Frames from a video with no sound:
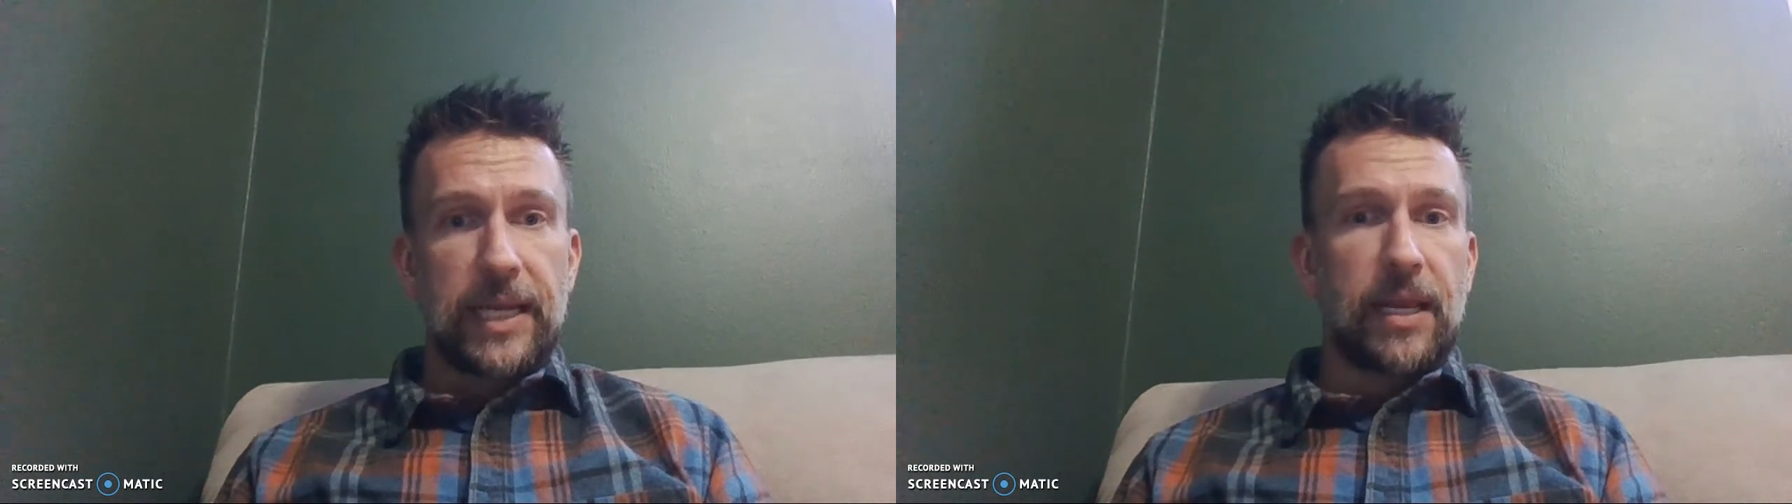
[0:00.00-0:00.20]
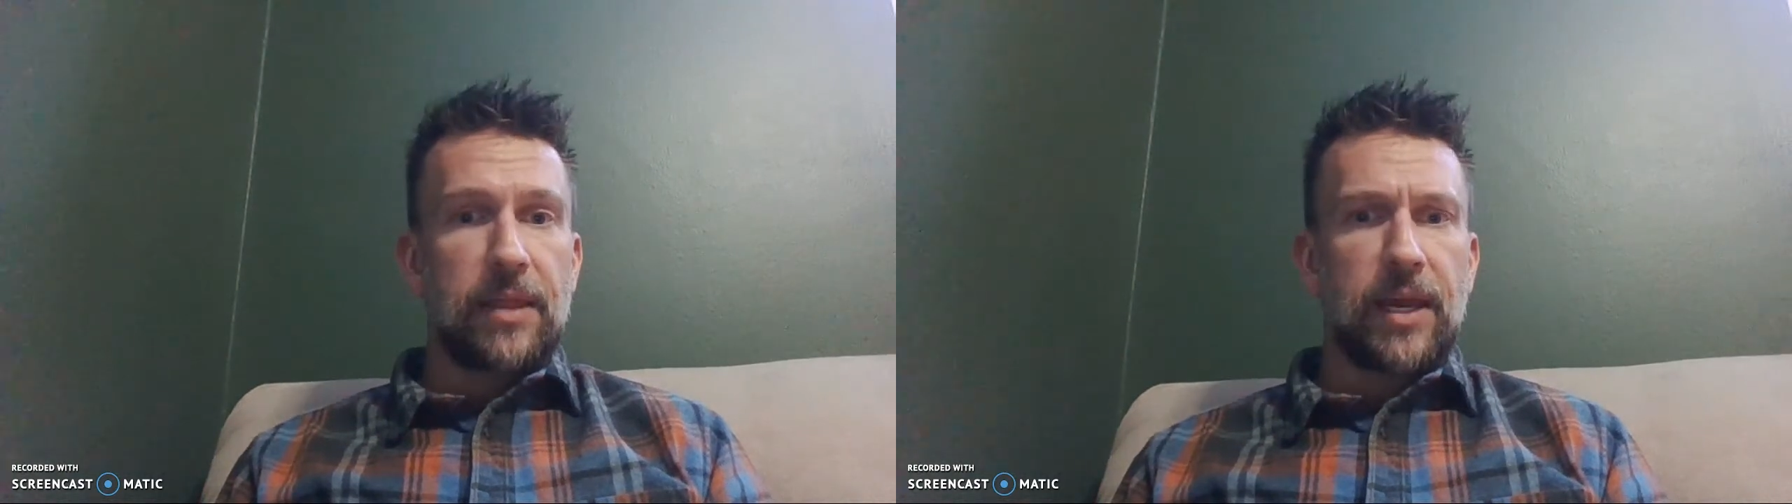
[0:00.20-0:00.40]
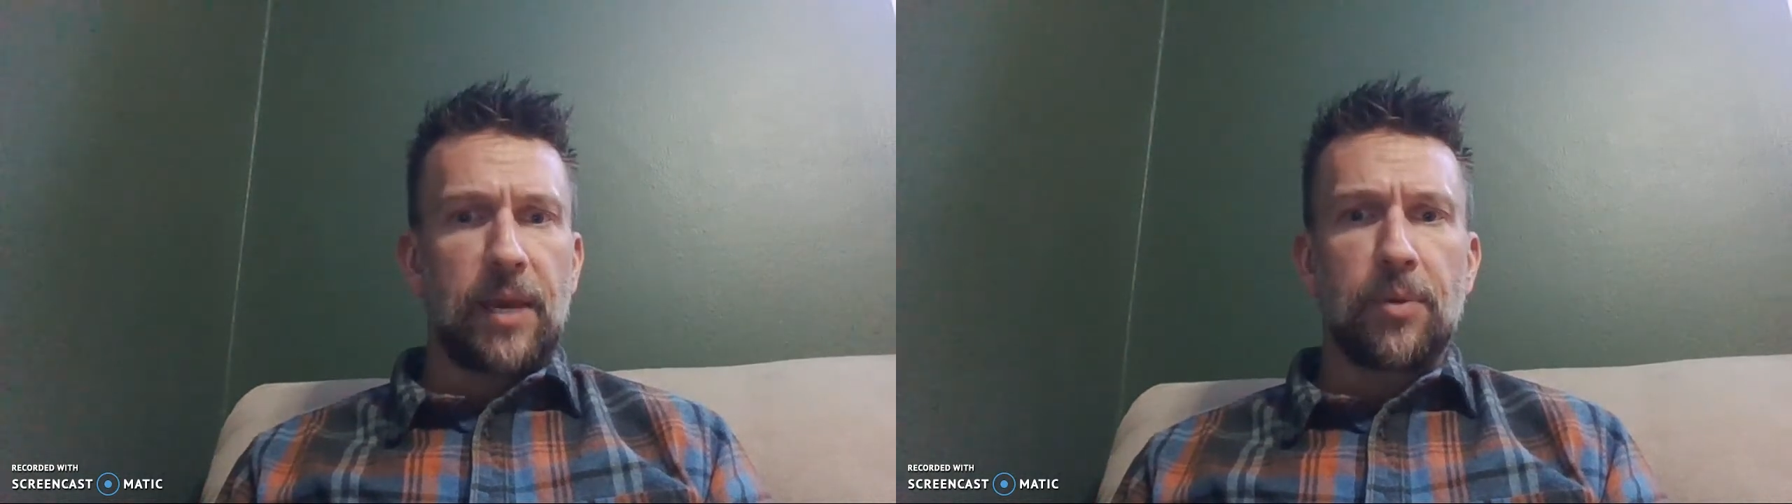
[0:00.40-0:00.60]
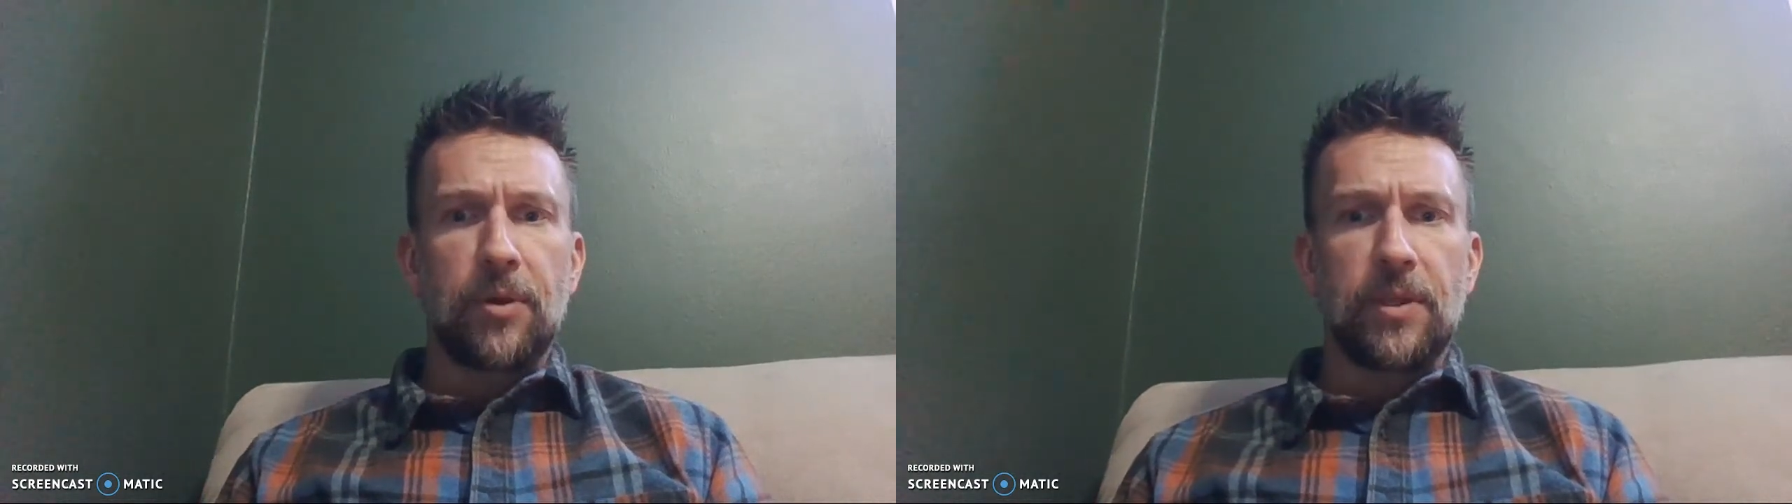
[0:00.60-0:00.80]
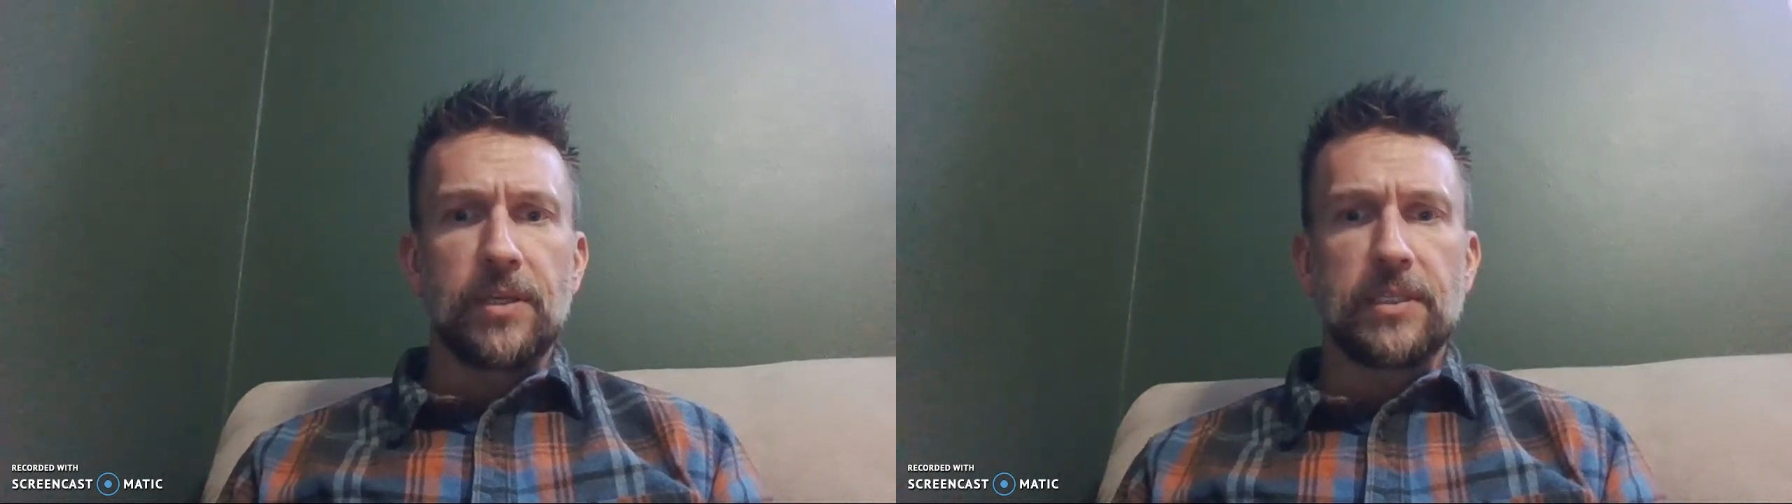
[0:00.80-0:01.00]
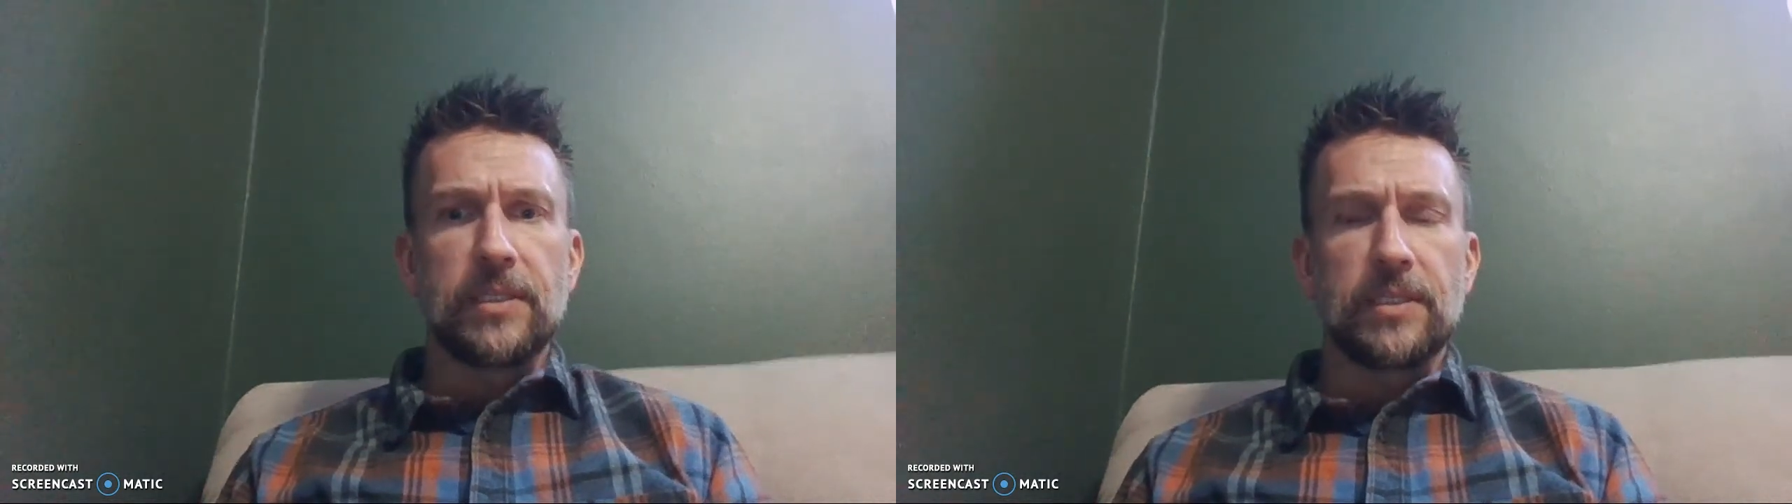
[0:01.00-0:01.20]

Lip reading: and I think I put this in